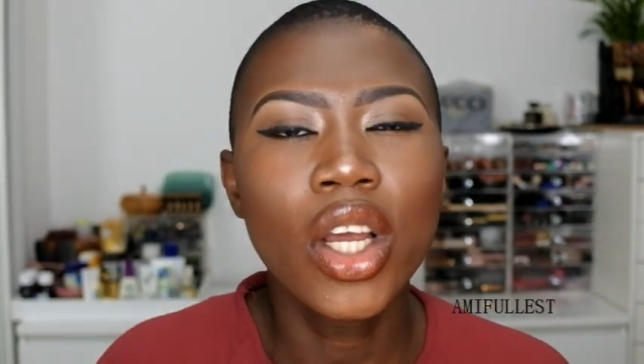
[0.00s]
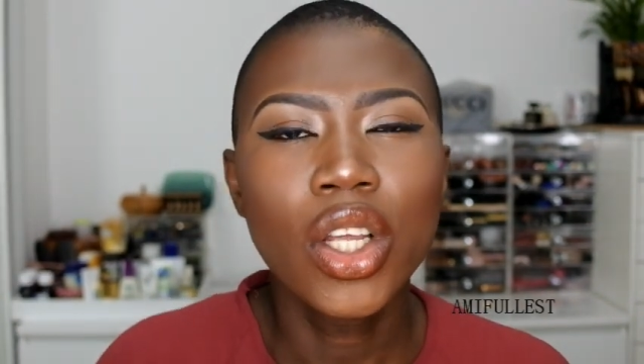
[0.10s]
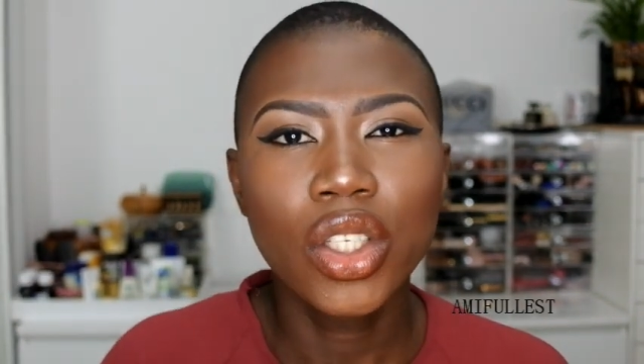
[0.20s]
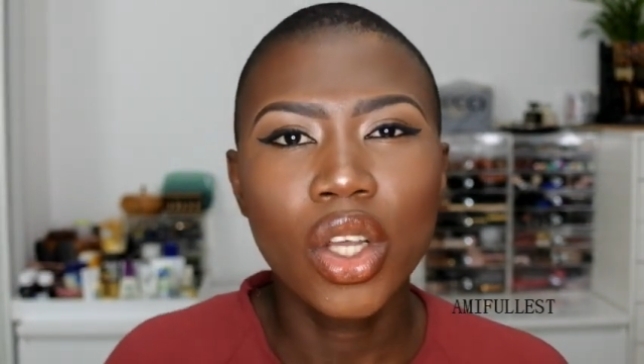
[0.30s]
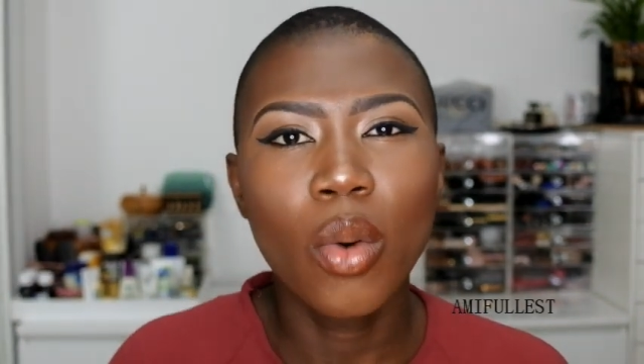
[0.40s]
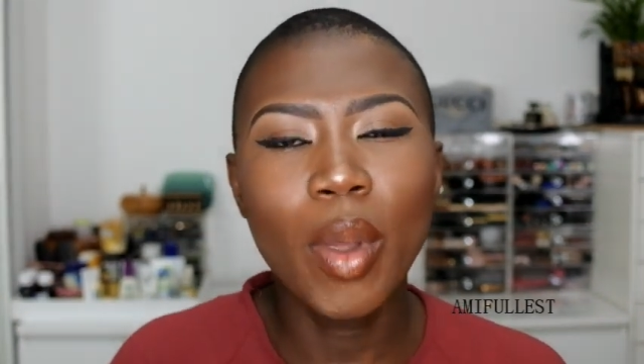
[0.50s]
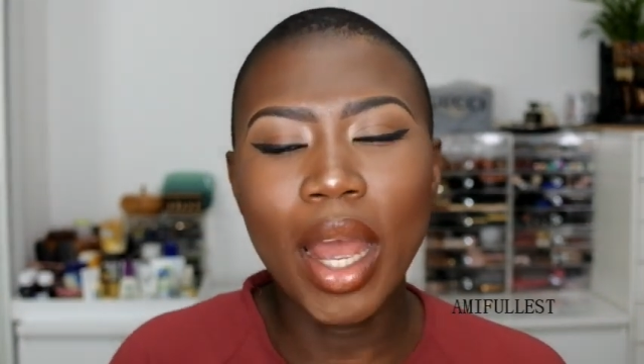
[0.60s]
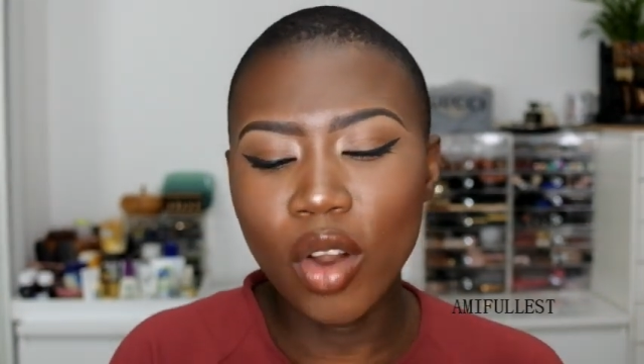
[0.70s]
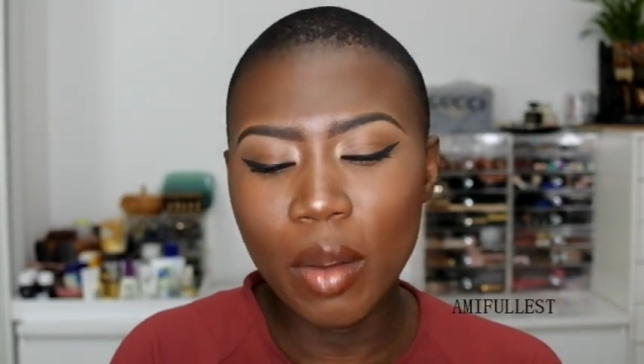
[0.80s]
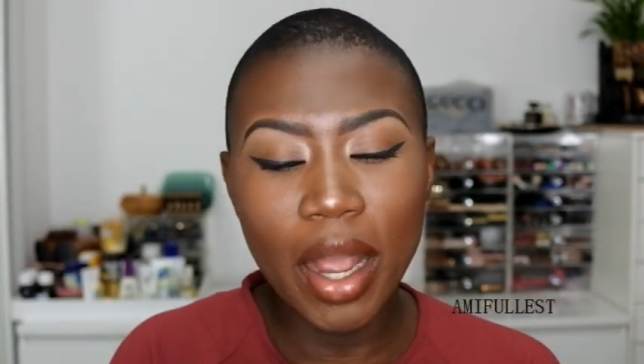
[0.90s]
So
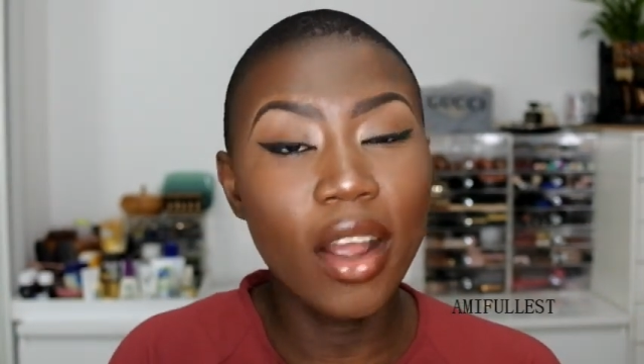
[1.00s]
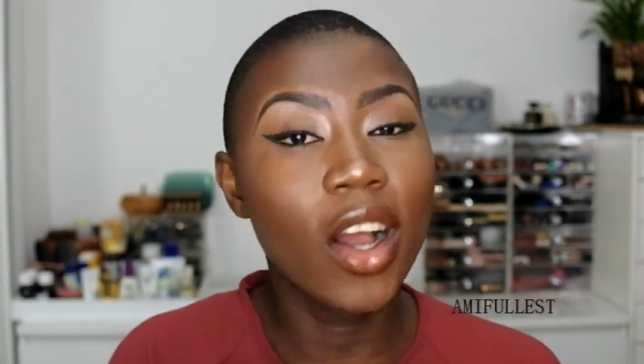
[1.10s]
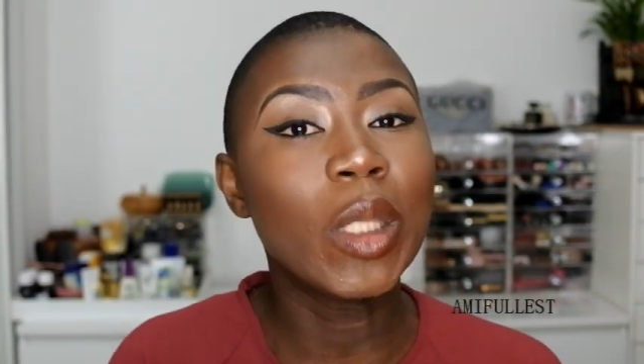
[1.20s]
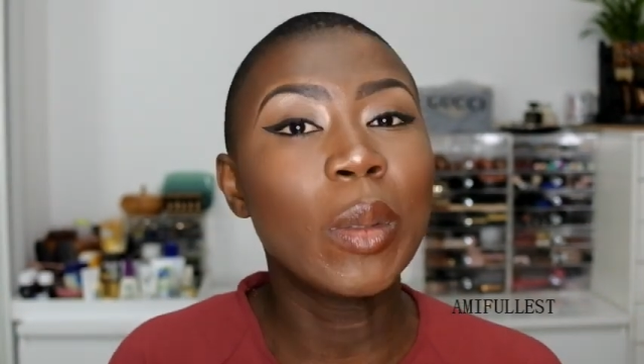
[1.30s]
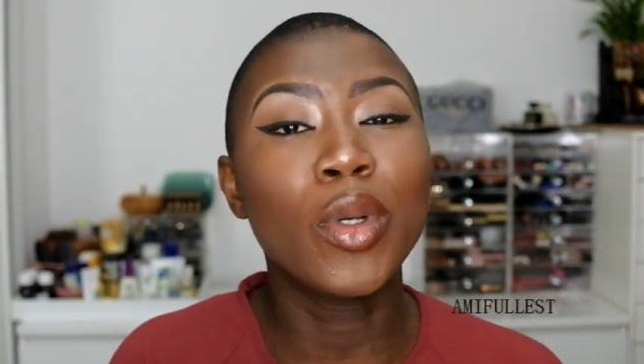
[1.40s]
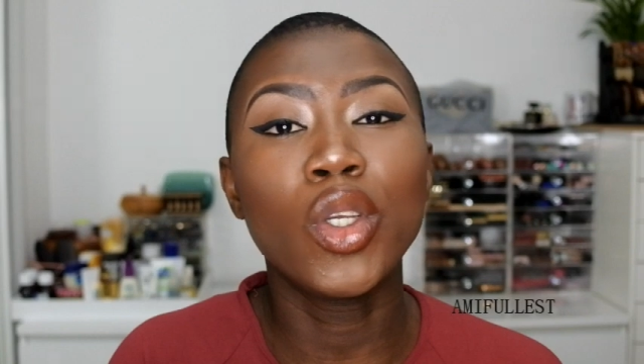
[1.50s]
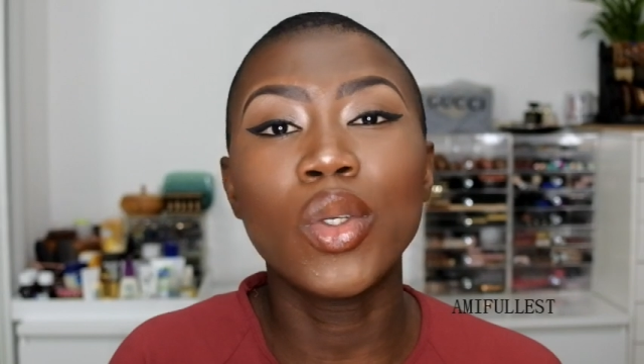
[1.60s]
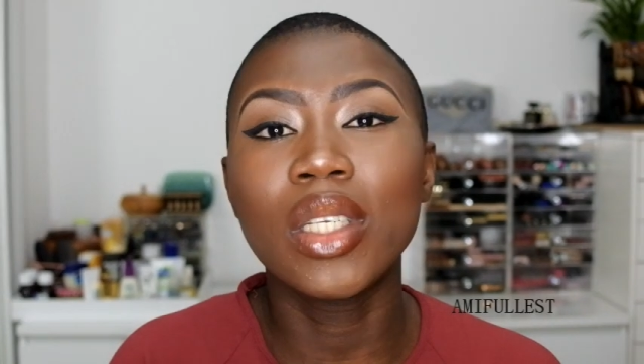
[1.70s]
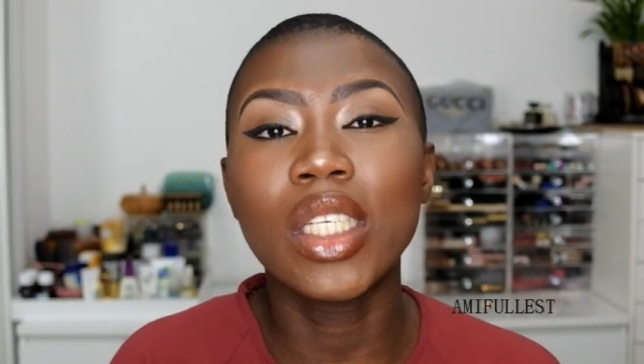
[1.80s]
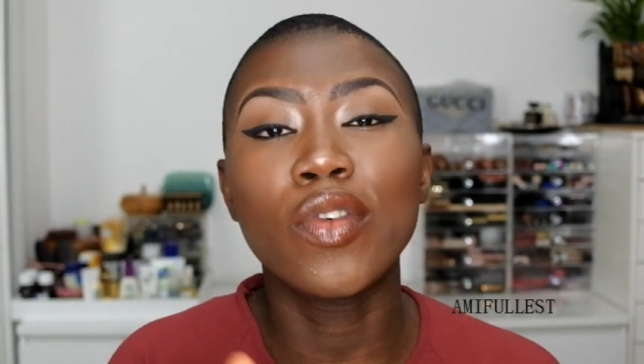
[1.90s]
I know in my country people
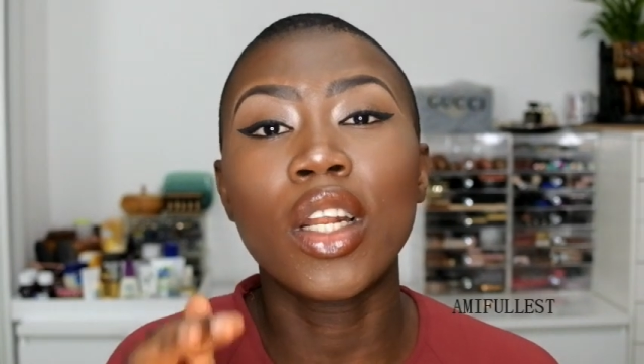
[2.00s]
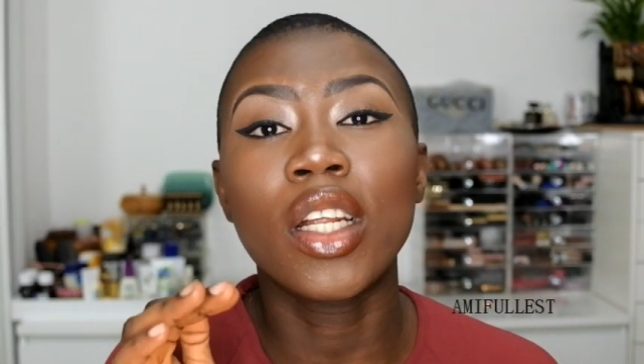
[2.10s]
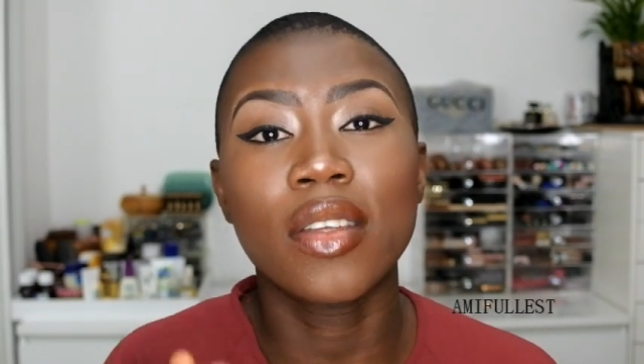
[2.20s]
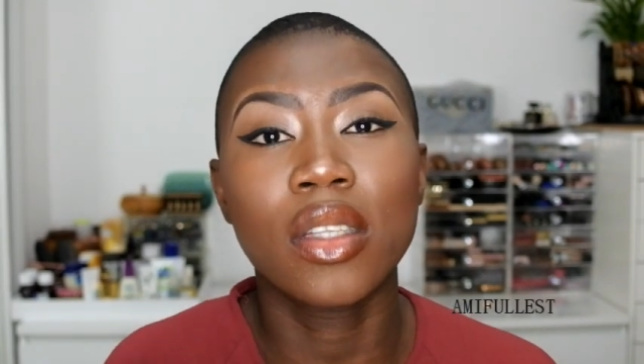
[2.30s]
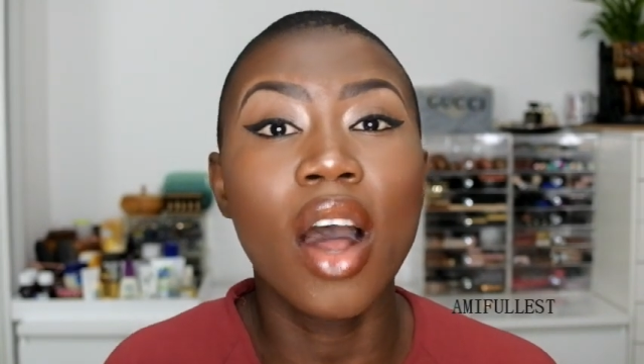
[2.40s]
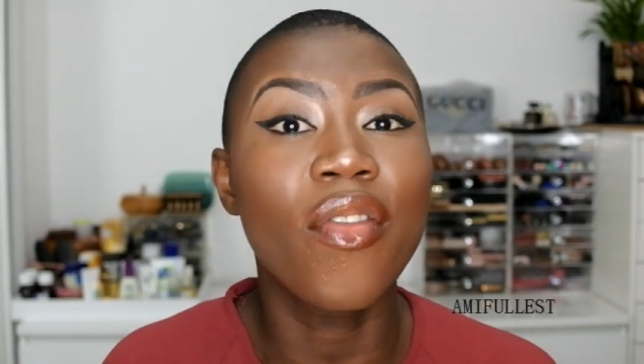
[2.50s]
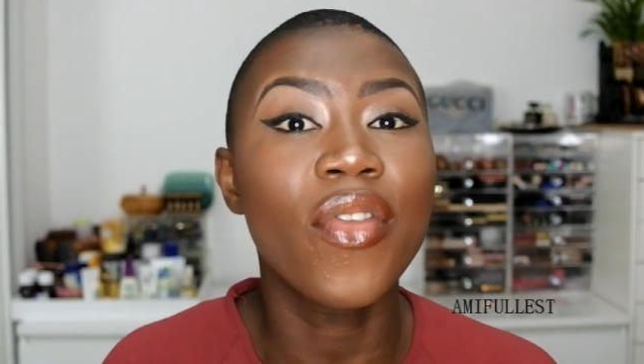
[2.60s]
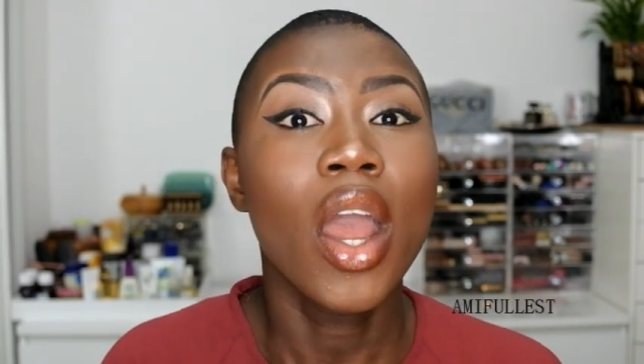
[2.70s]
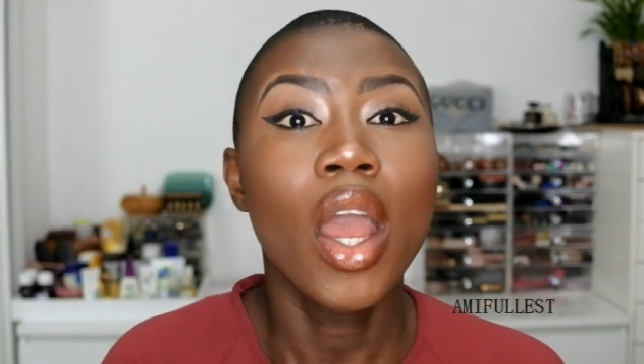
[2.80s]
use this for a lot of stuff.